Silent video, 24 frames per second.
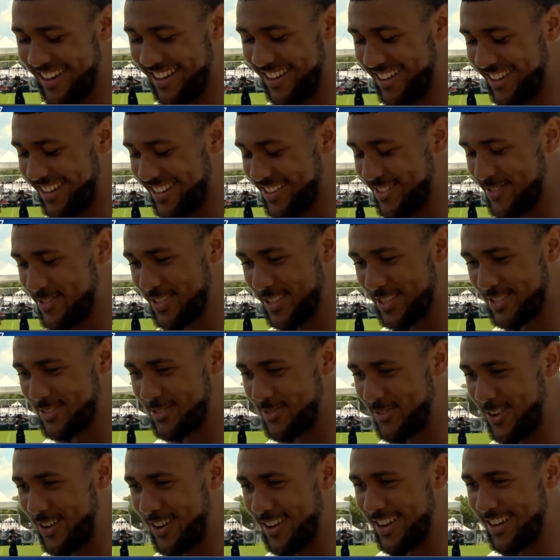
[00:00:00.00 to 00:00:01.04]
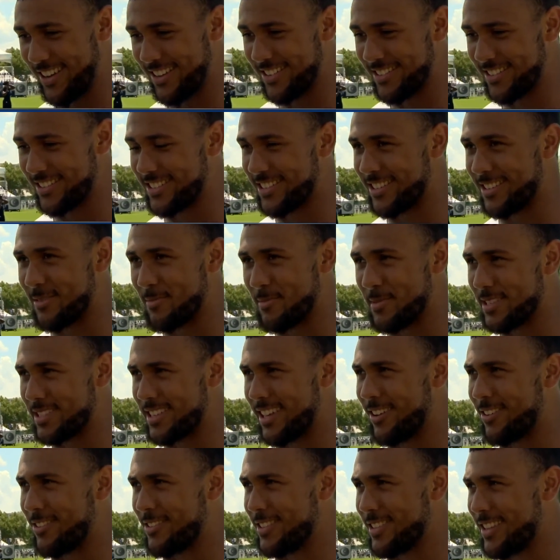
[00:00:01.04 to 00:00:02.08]
uh, if you think too far ahead, you're just gonna
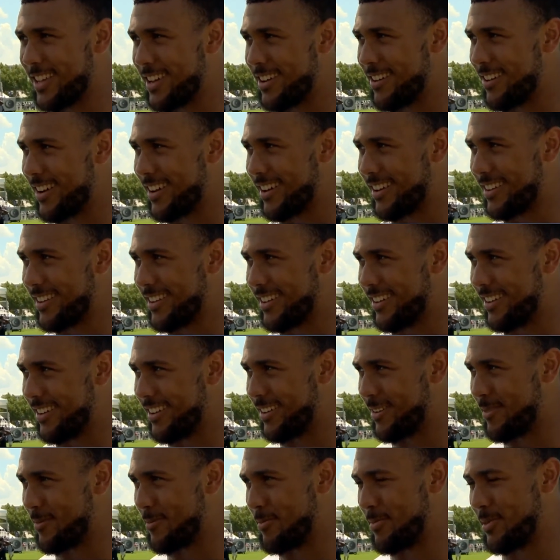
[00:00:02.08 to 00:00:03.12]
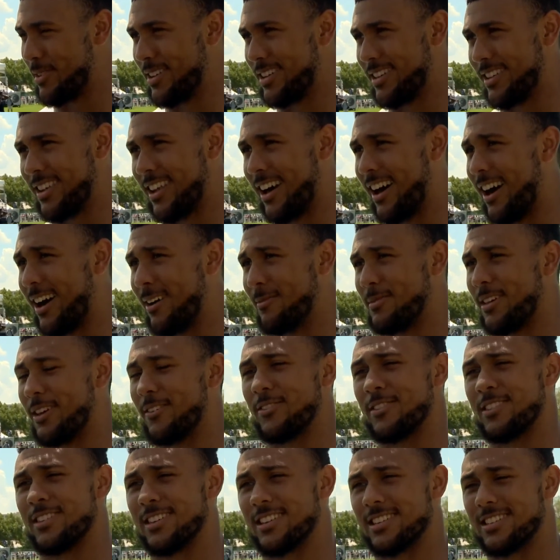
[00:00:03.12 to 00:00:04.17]
miss out on the day you're at. Uh, but nah, I'm
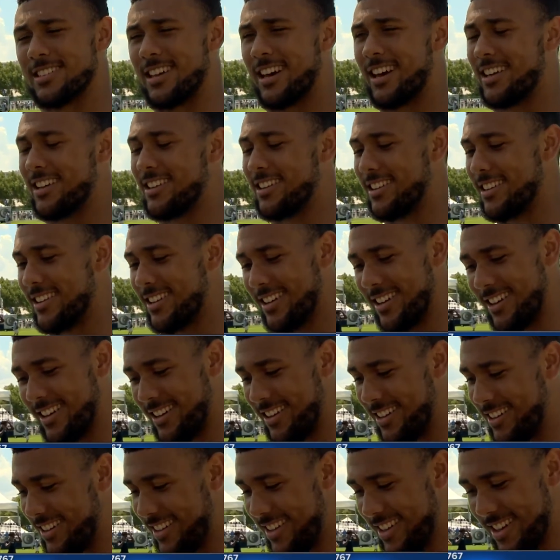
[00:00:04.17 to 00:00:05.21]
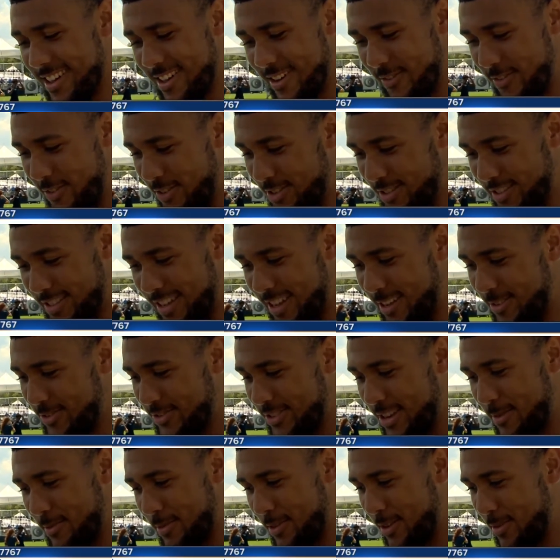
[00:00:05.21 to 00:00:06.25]
definitely excited. Uh, first time
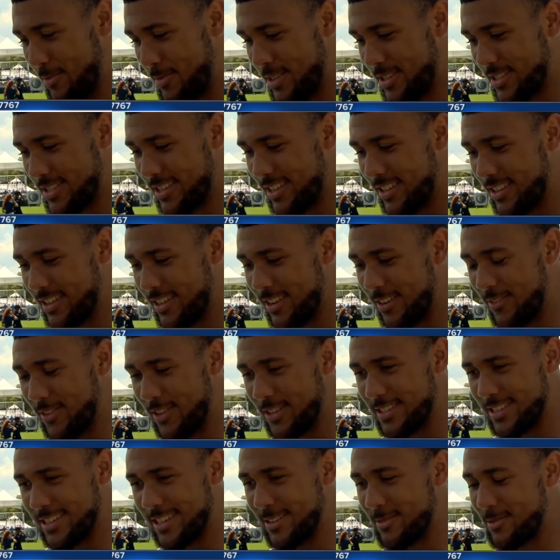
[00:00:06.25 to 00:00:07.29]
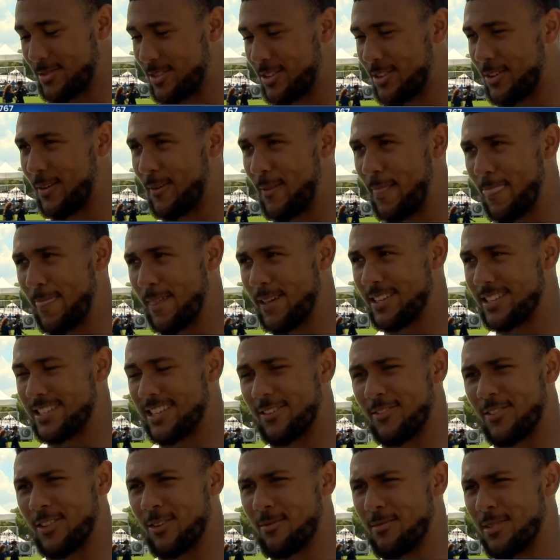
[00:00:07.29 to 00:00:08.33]
strapping it up against another NFL team. So it's
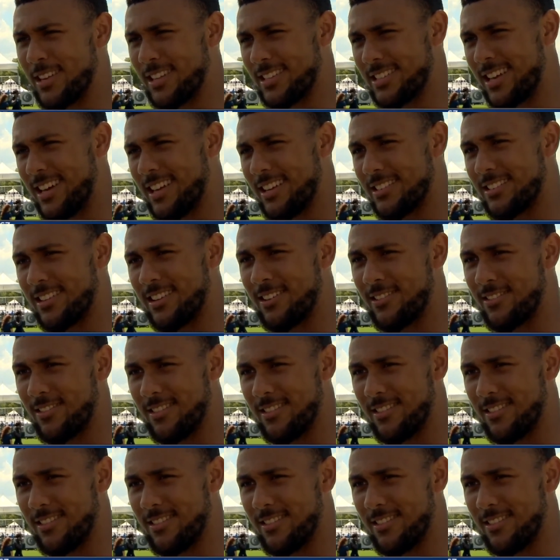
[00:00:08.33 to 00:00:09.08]
definitely going to be an exciting time.